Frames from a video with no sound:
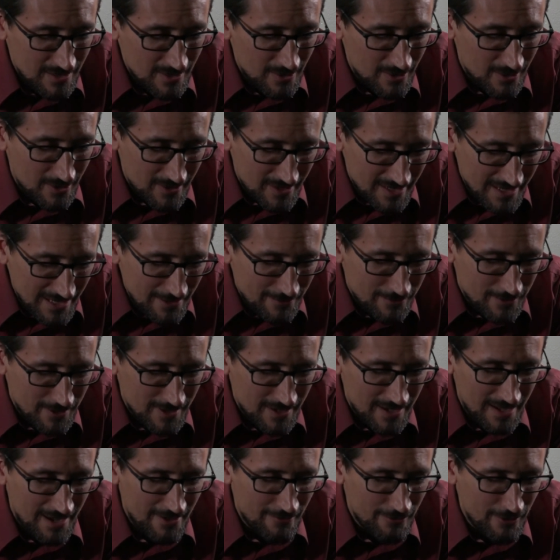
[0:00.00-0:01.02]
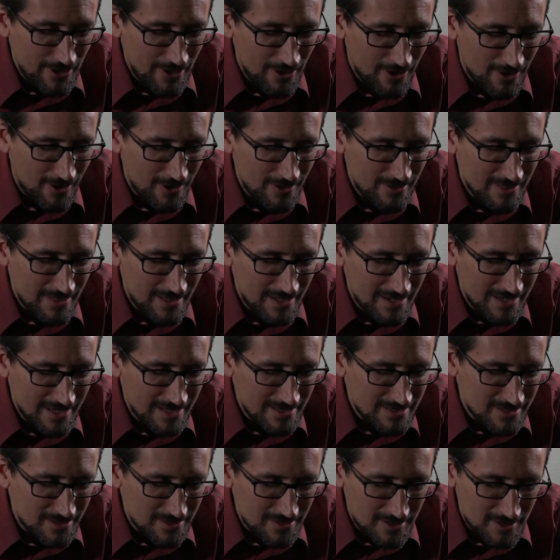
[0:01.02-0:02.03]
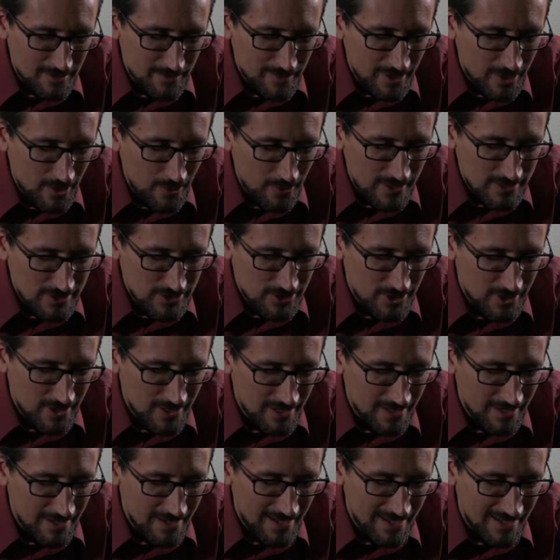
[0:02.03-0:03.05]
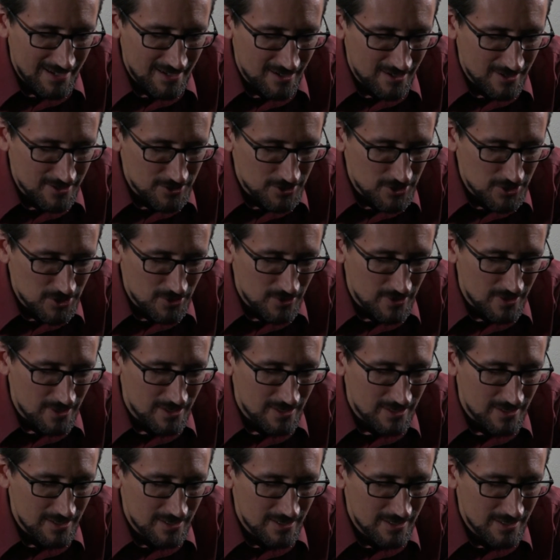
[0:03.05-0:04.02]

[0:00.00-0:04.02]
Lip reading: or even every heart that is a little bit questioning and unsure.